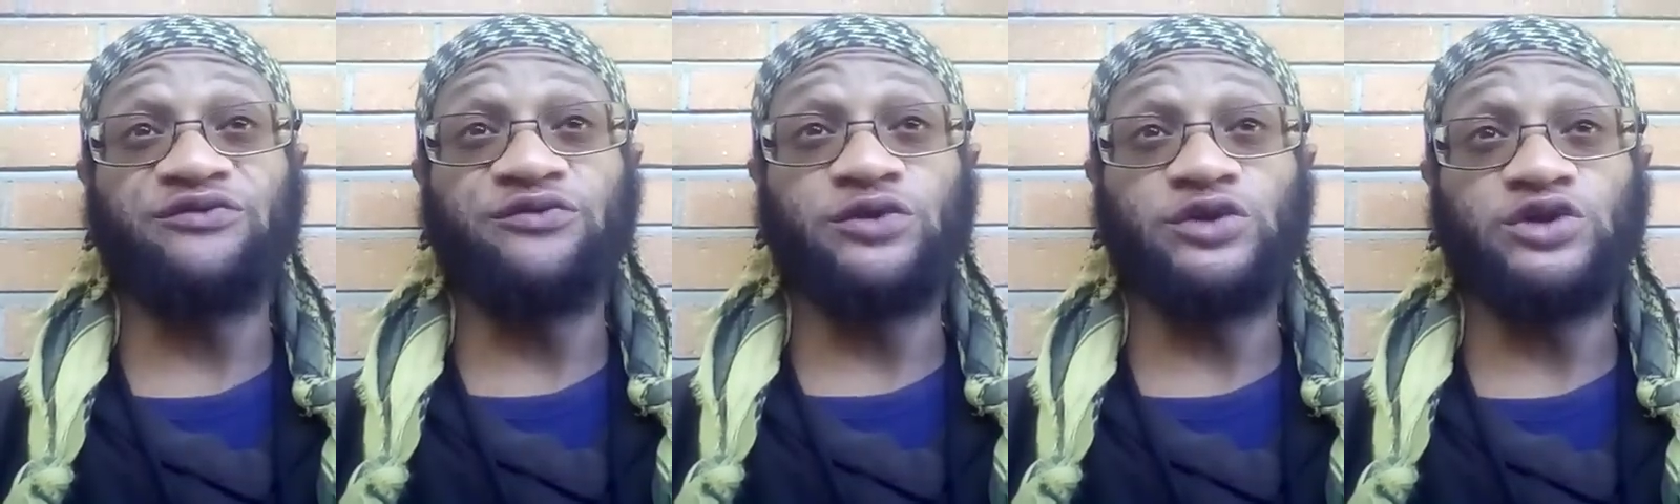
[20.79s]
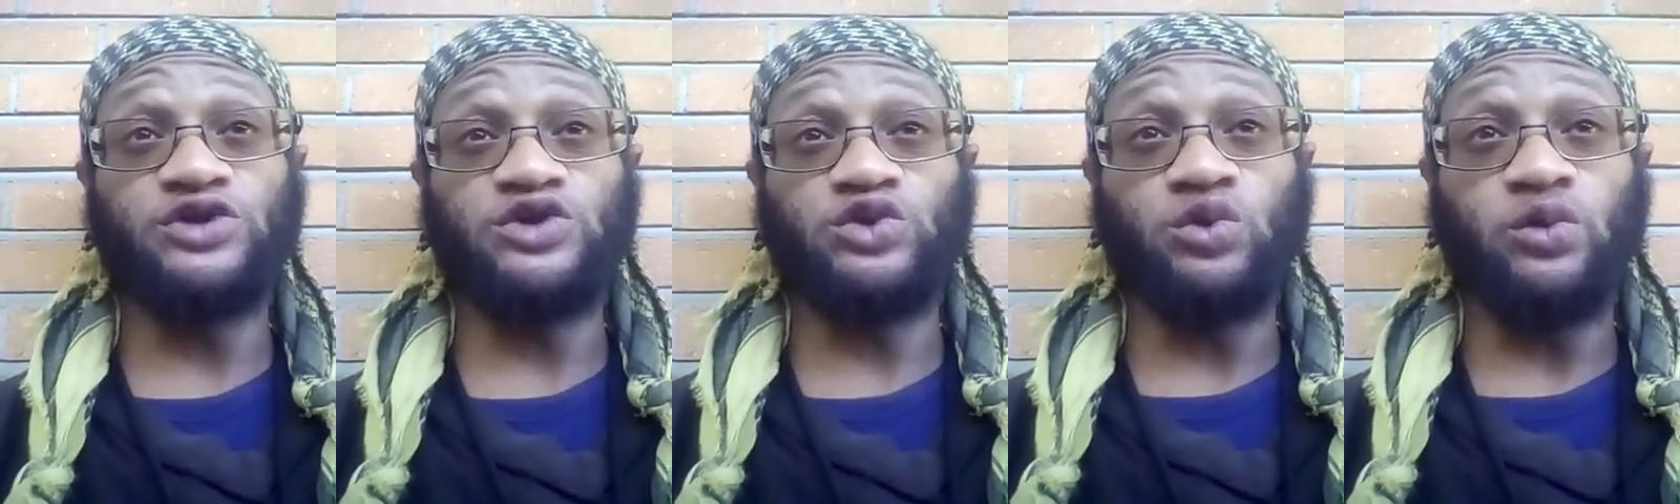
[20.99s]

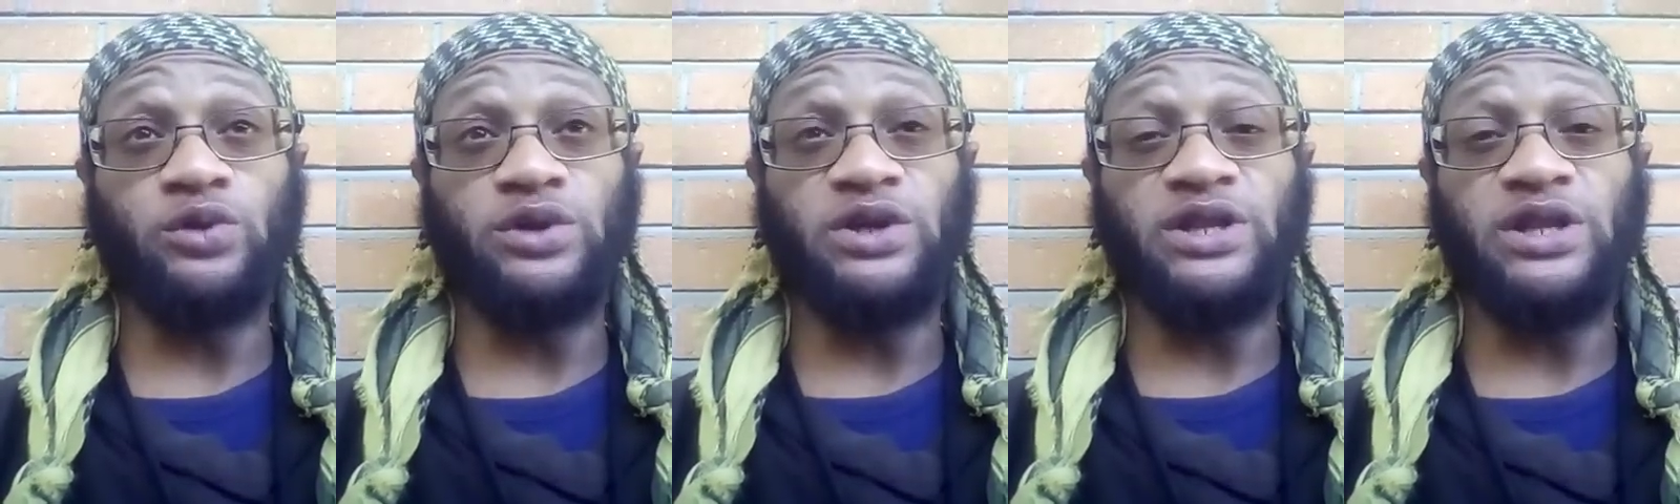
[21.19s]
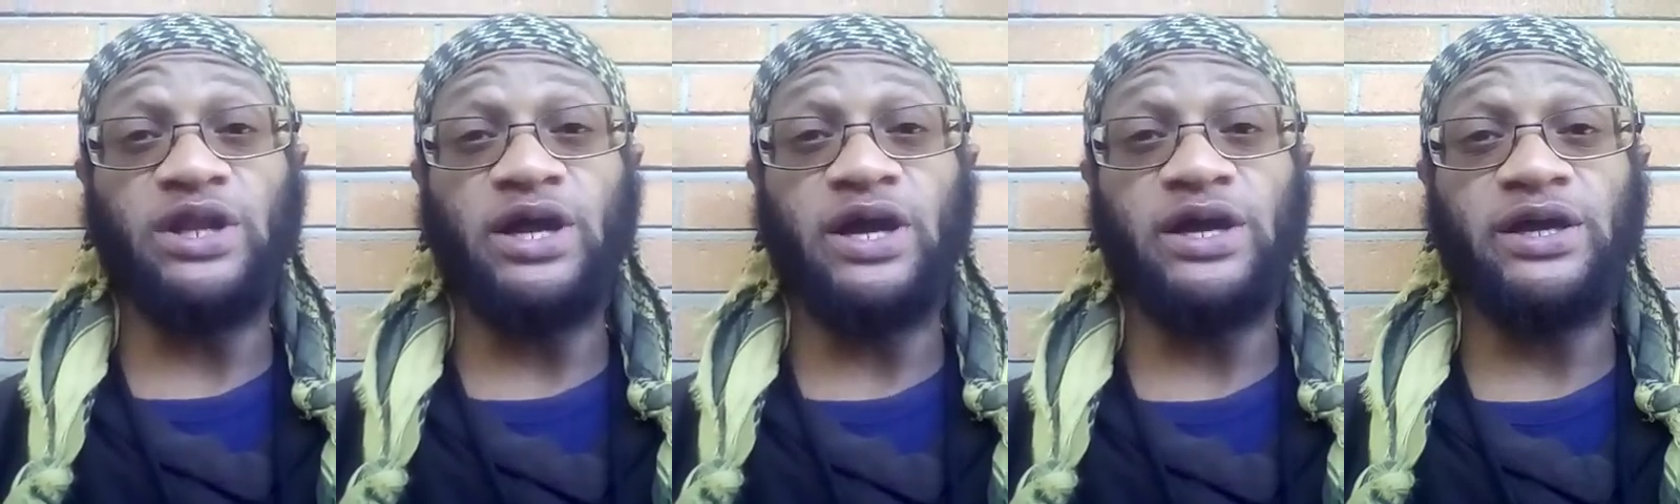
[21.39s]
verse
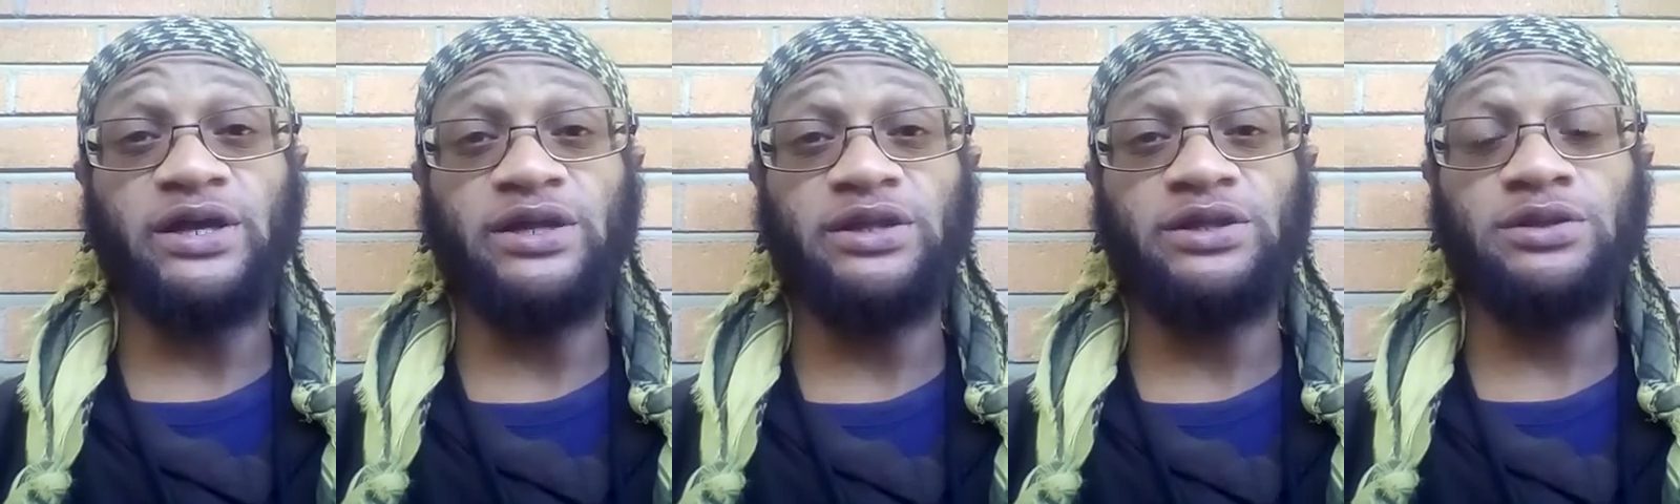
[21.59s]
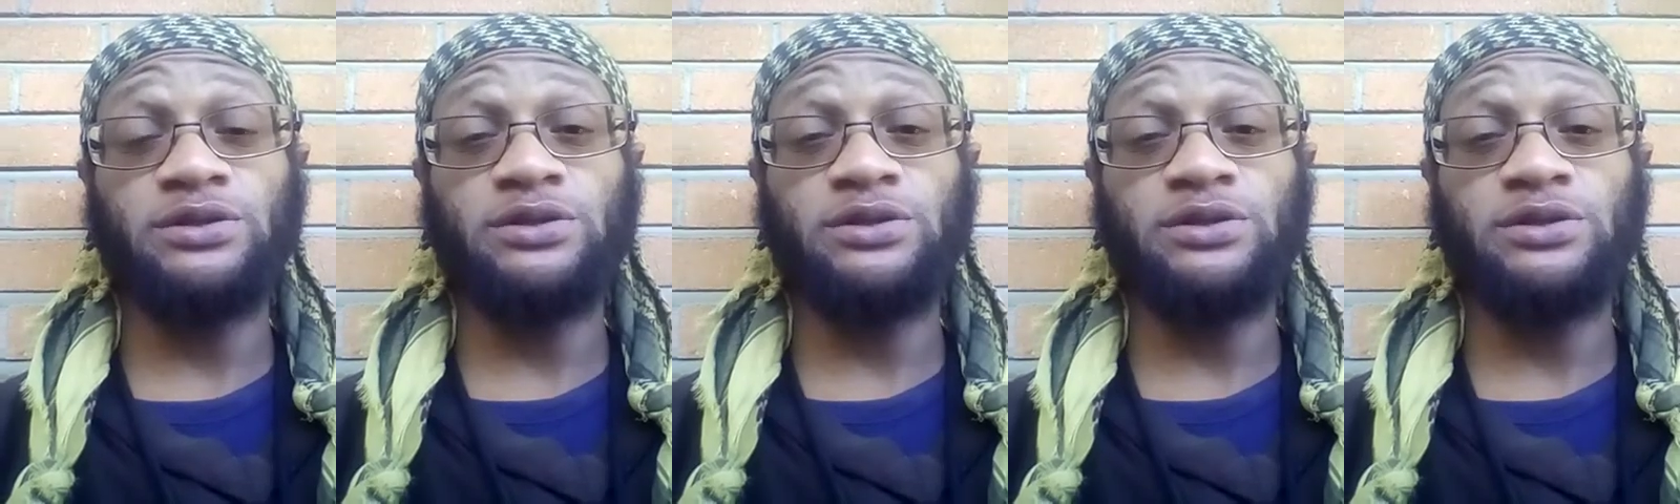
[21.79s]
29.